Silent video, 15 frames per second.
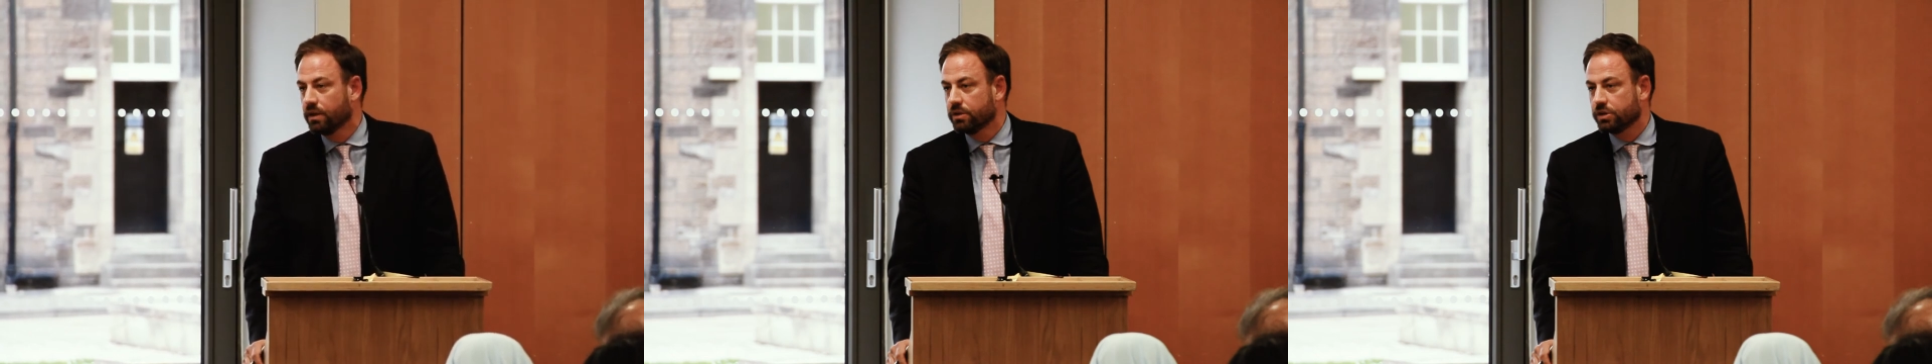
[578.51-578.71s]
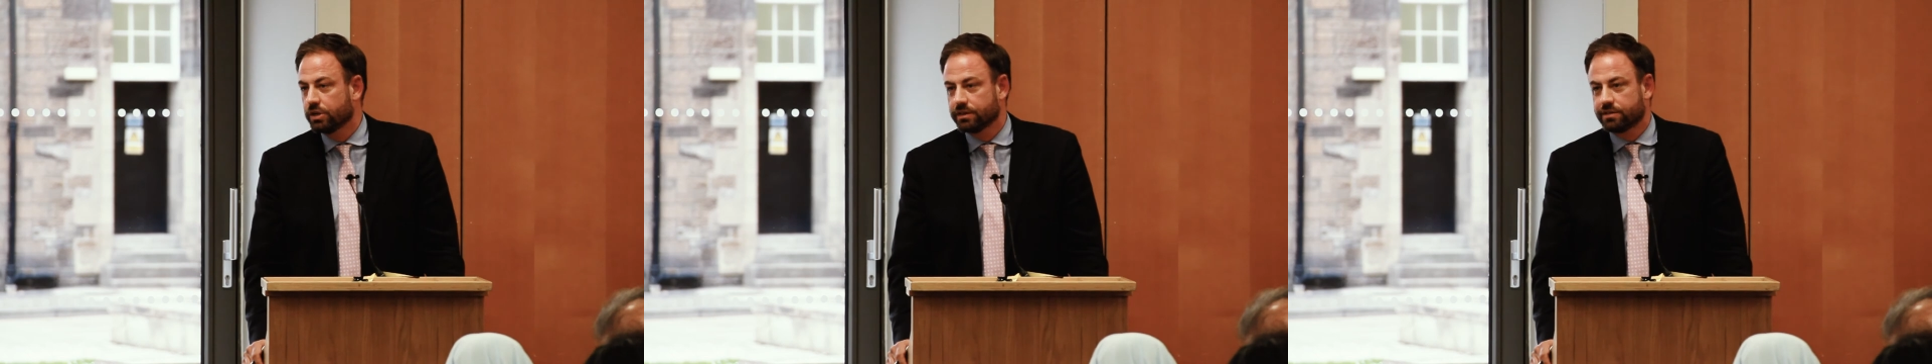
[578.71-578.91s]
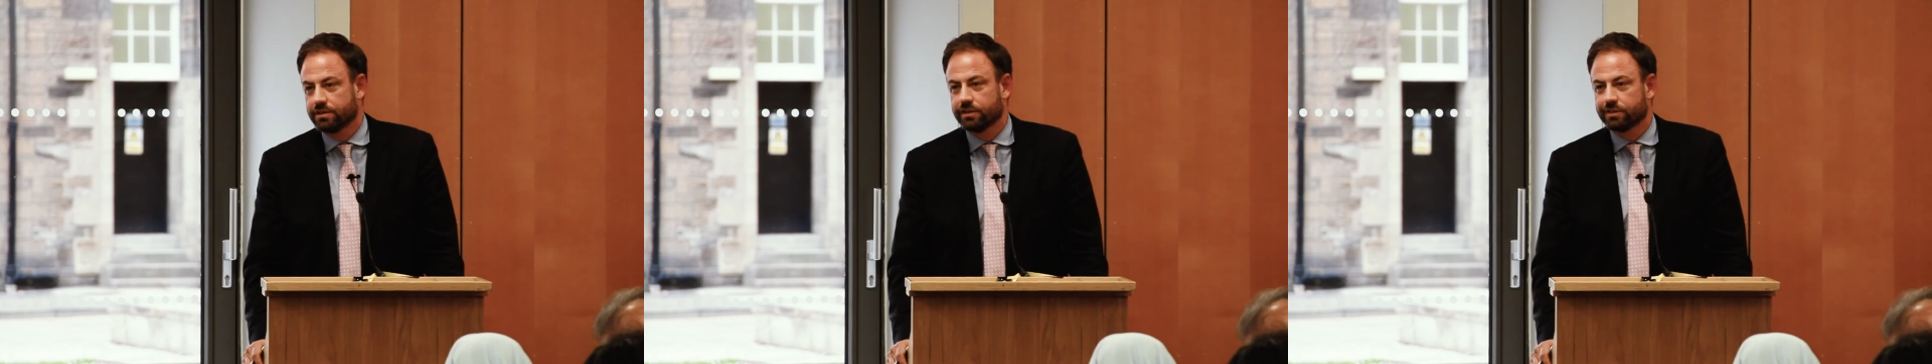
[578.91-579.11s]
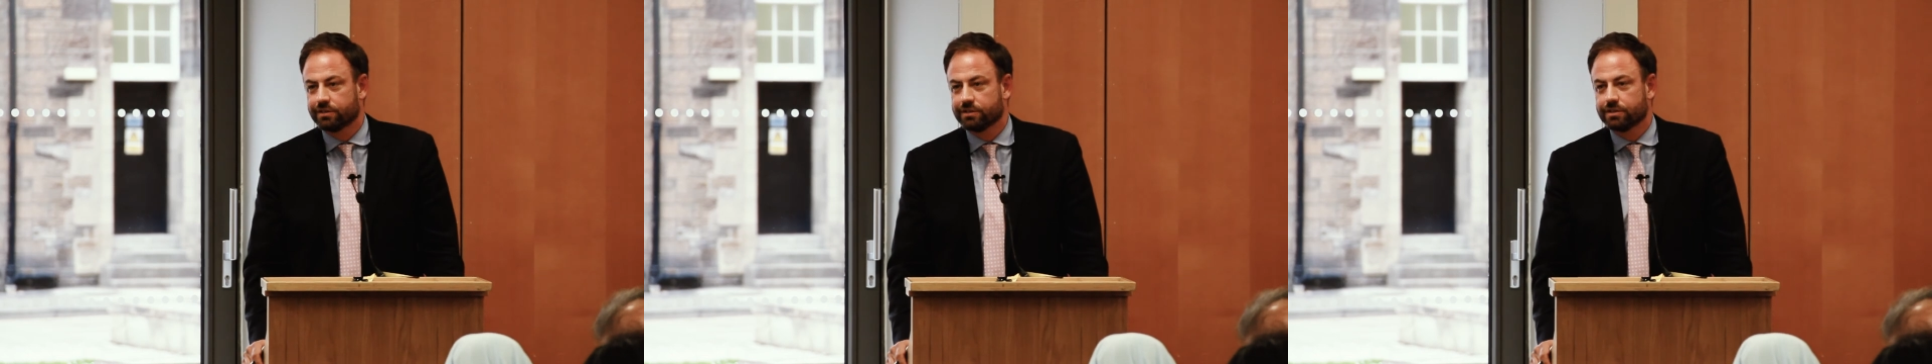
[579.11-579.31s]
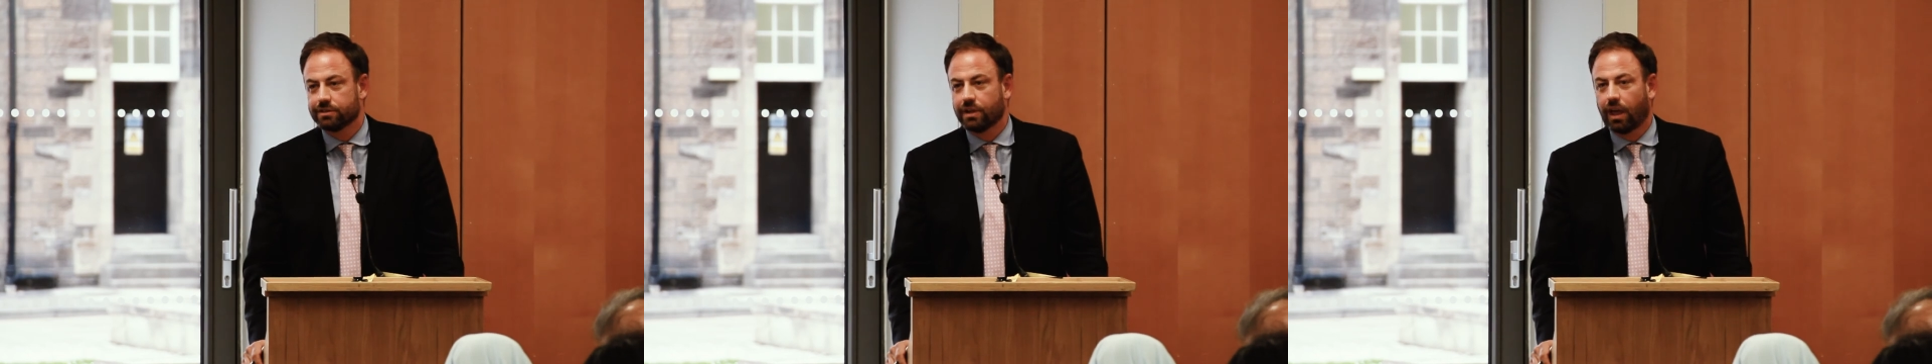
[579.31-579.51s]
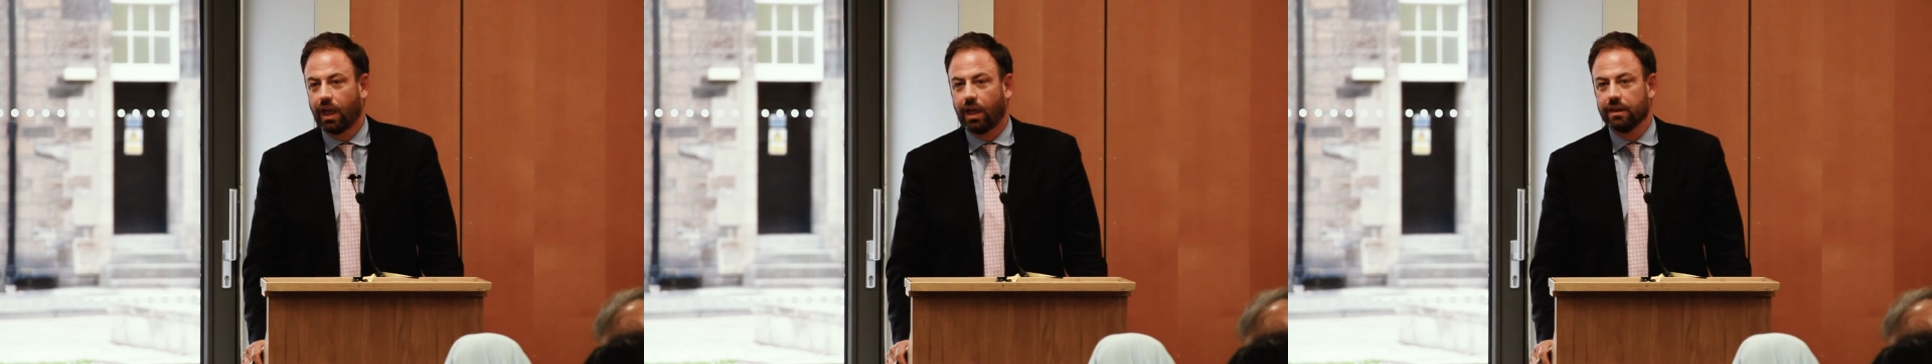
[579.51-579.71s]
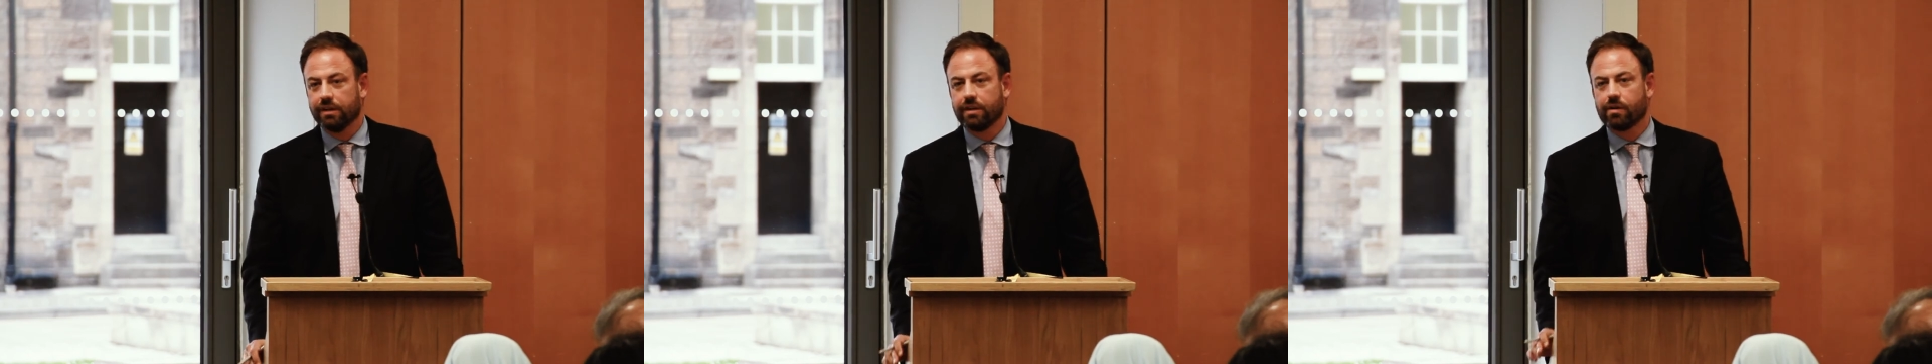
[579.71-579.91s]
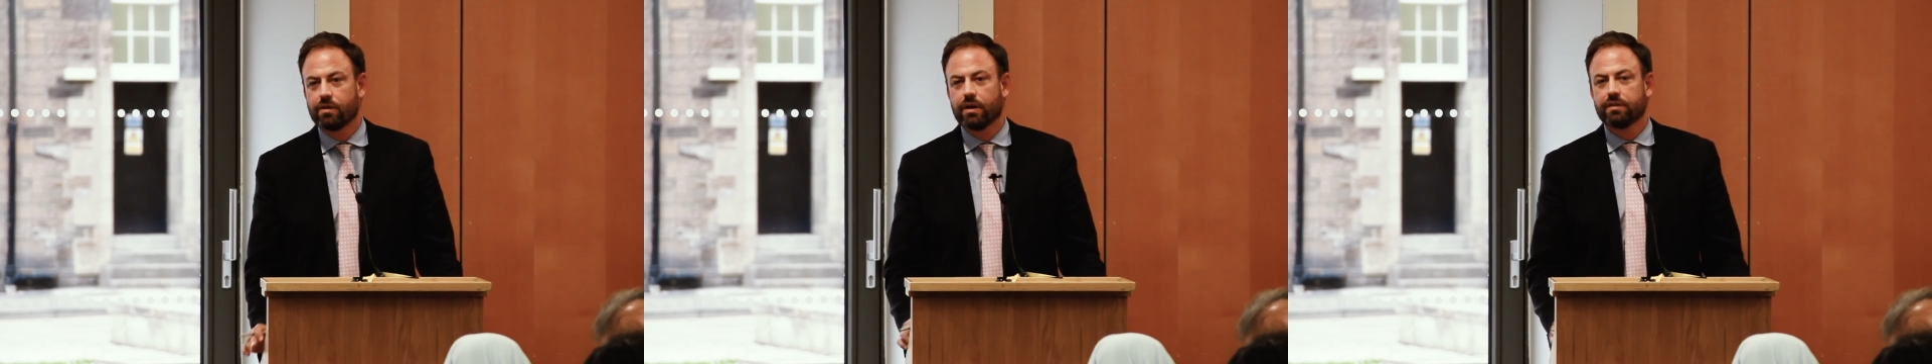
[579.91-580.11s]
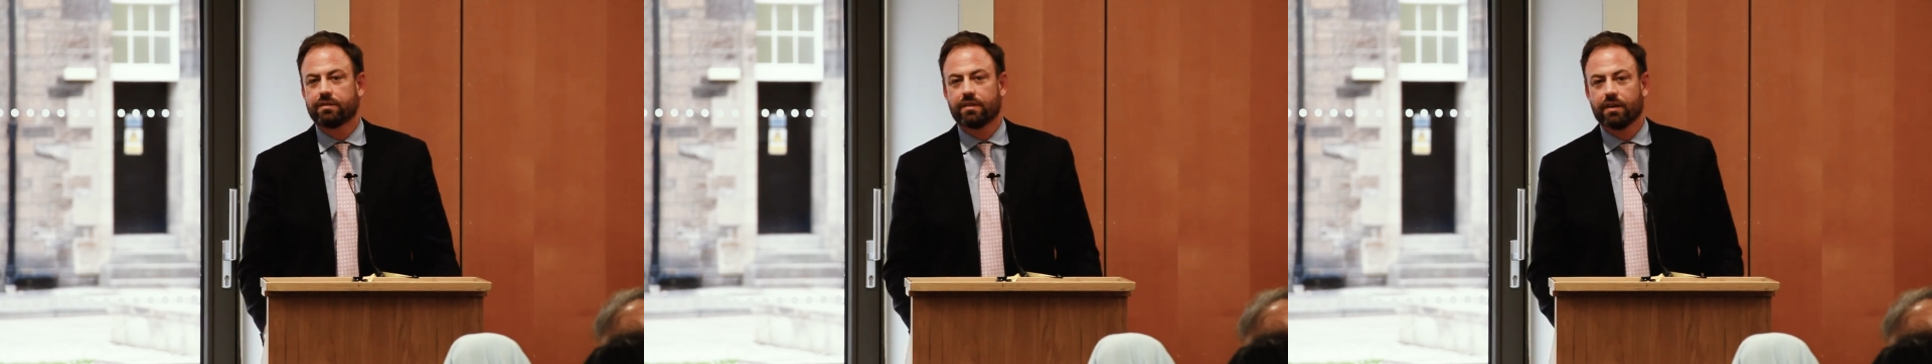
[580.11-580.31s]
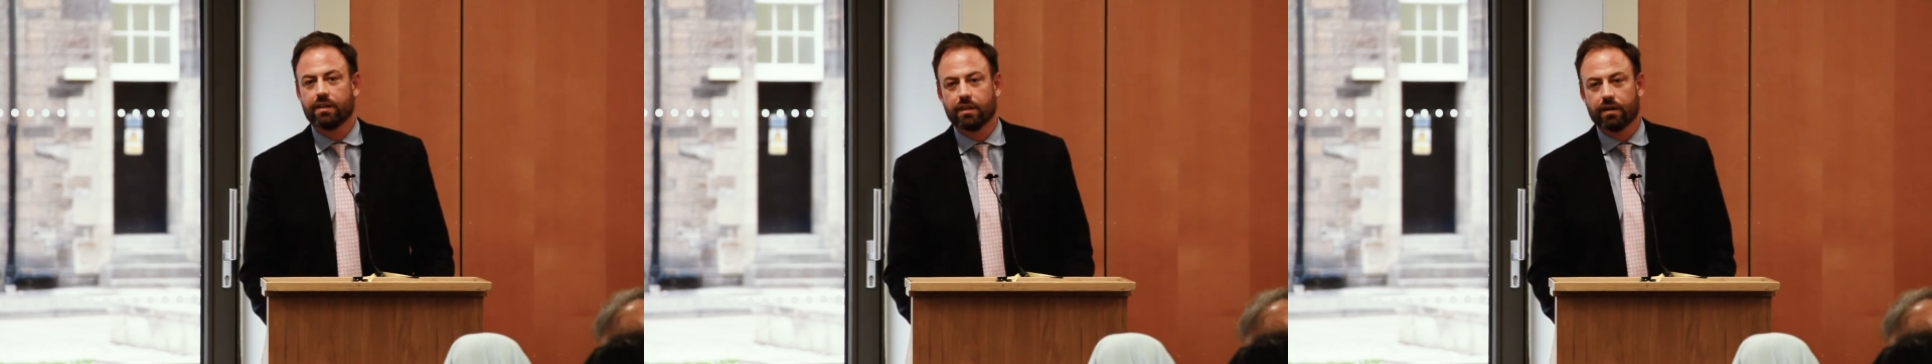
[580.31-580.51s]
justice, and dare I
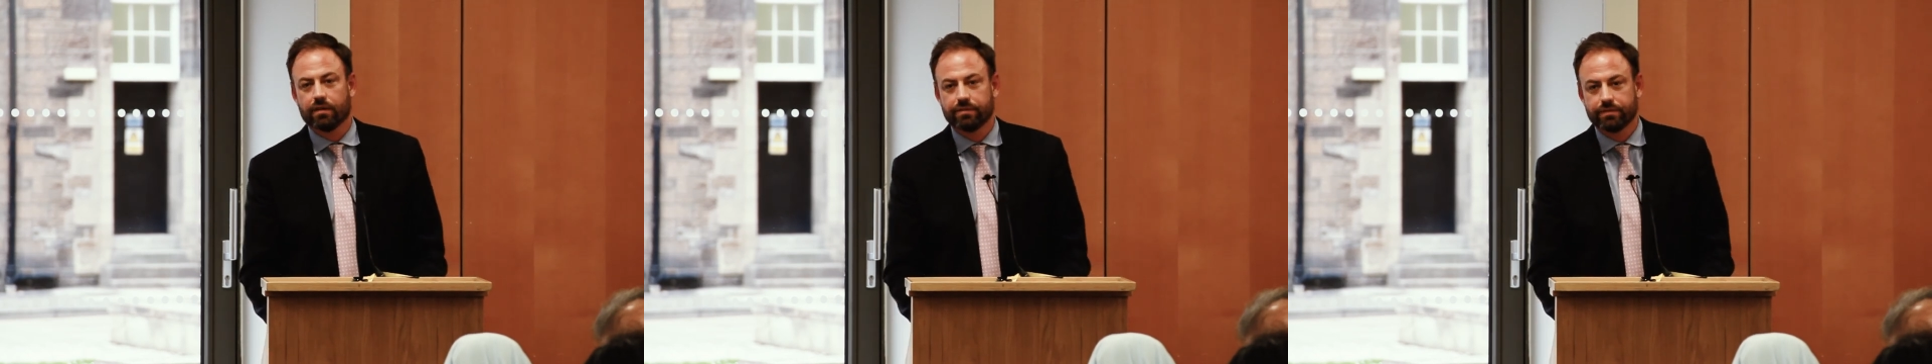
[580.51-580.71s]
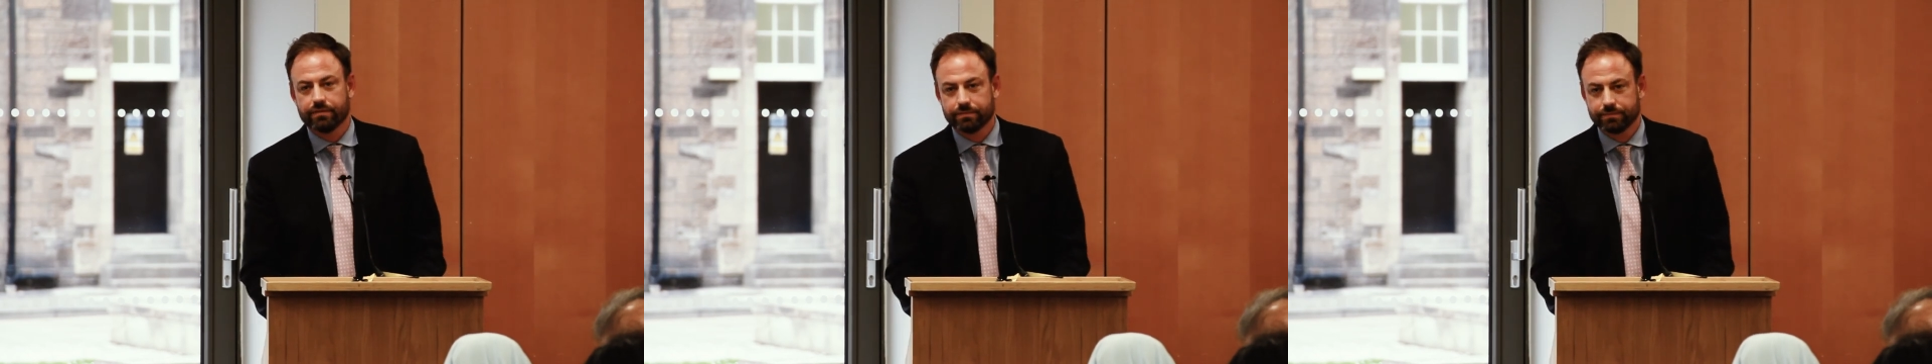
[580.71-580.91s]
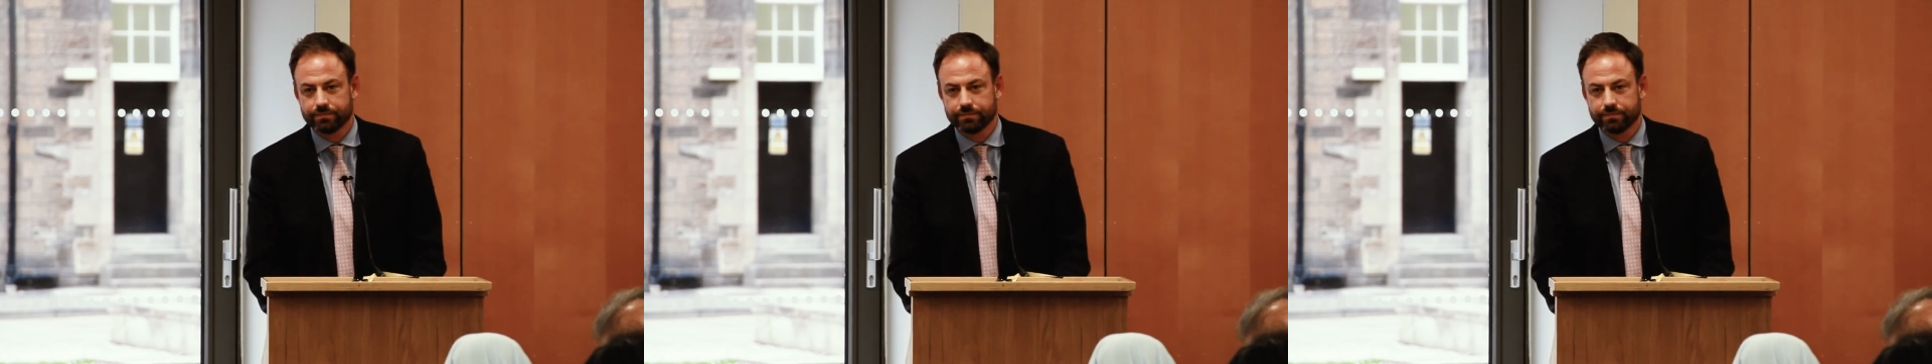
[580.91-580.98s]
say, love.